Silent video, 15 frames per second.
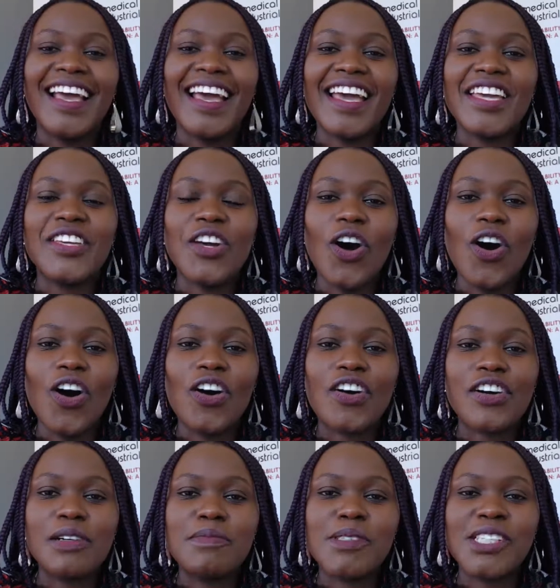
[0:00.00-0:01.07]
Your
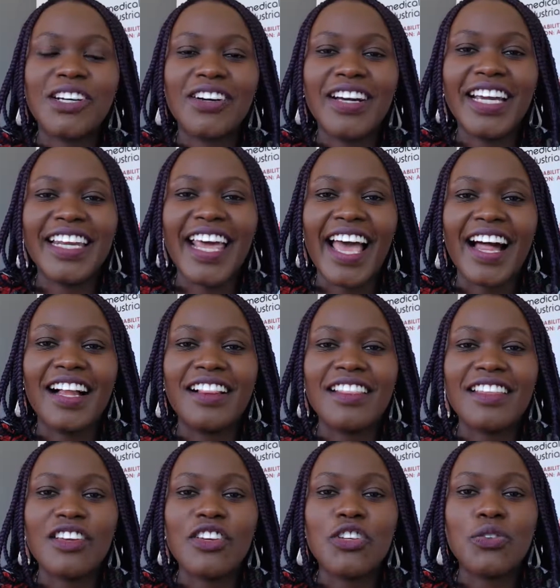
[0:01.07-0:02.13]
crypto in health.
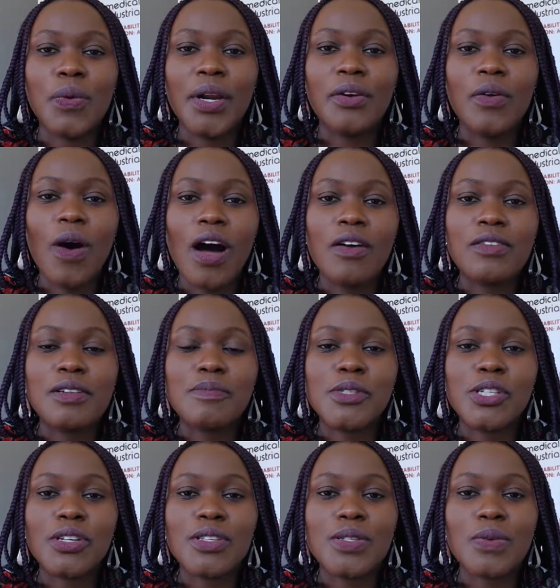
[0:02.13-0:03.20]
You want to know how
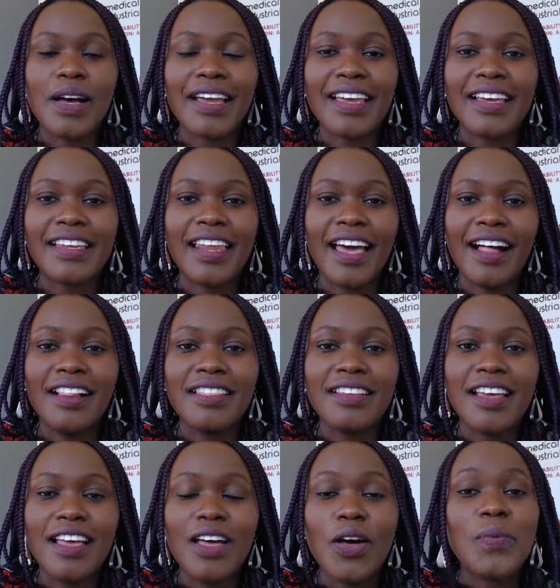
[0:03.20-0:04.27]
crypto is working in health?
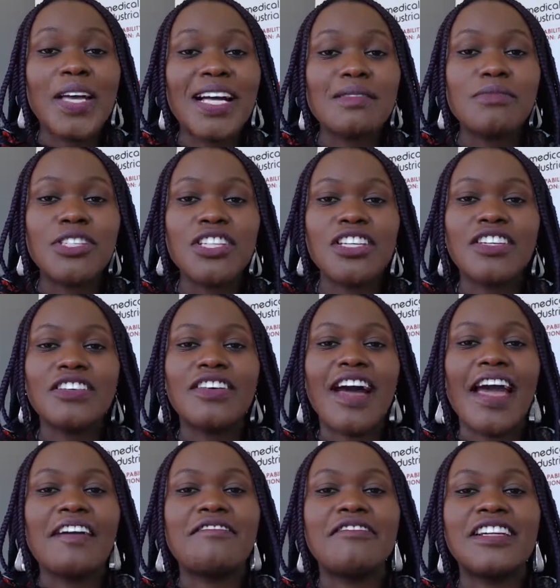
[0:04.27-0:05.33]
We come to you
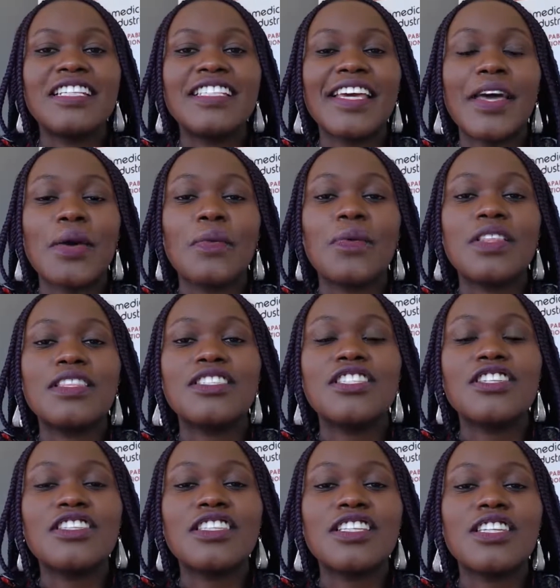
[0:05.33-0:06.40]
every day with
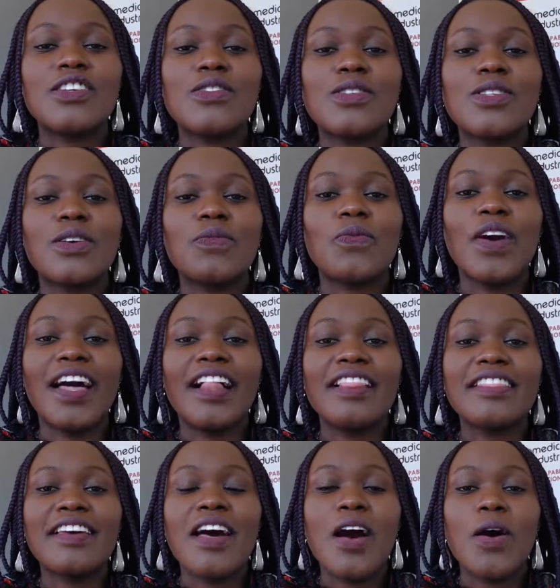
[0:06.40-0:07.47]
juicy news on
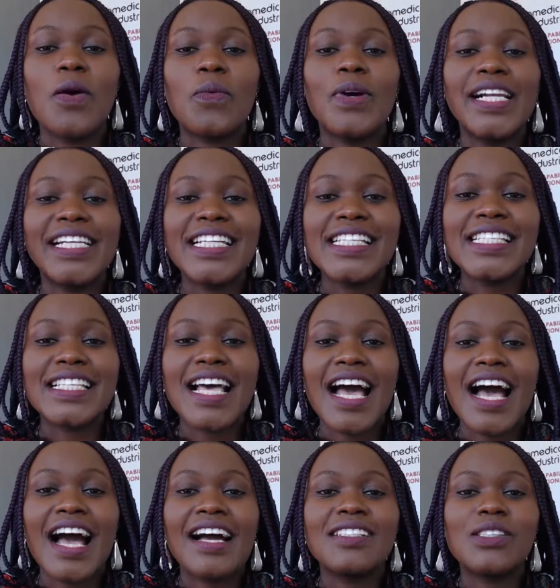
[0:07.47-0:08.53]
wealth, wellness,
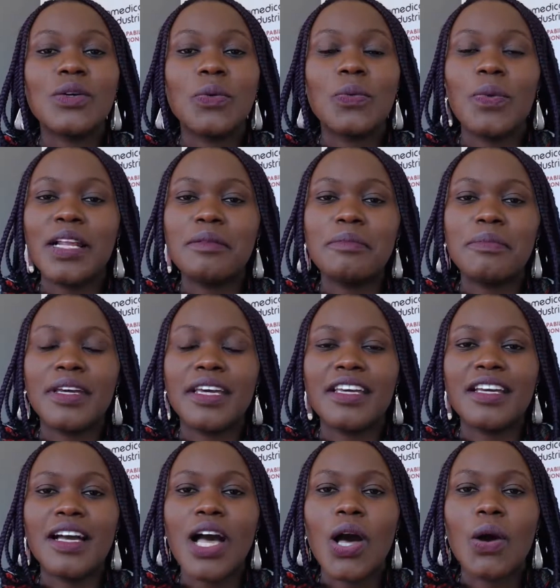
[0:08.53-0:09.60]
and
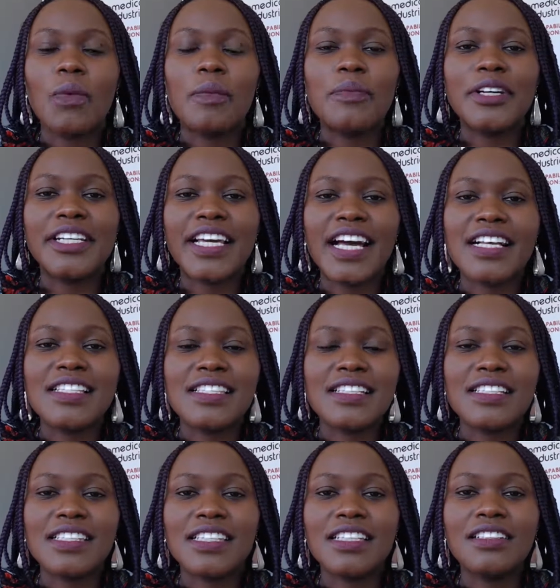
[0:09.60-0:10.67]
well-being. We're broadcasting
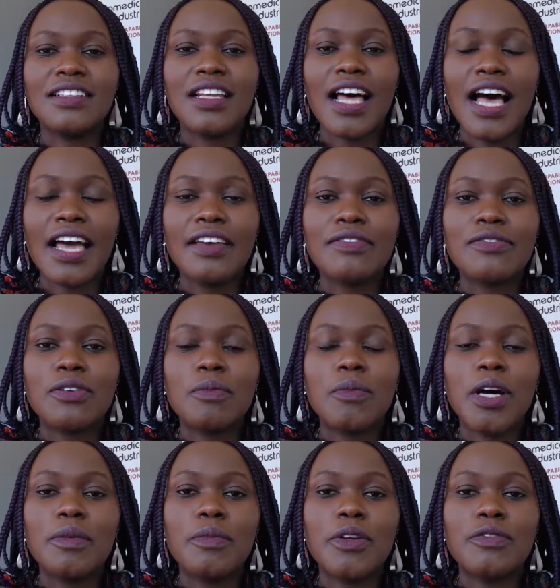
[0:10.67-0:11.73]
to you live from
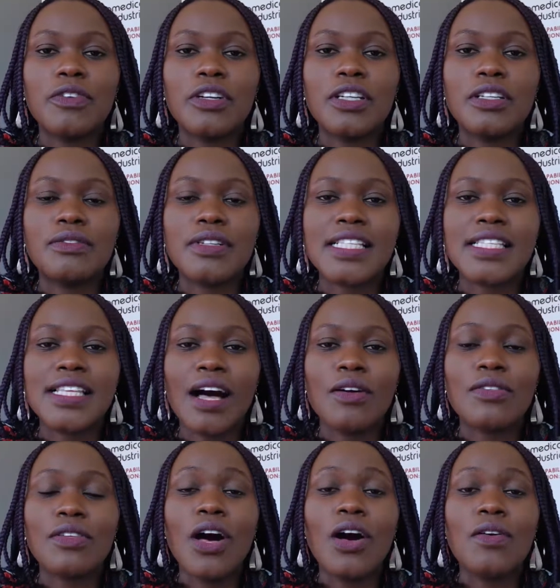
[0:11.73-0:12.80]
1.4 degrees
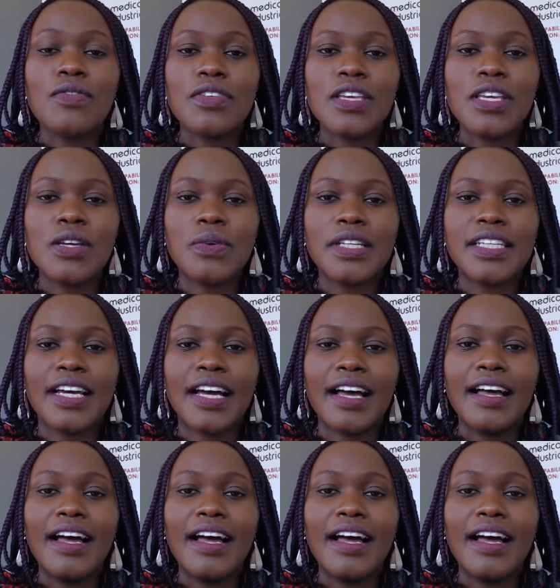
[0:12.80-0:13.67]
south of the equator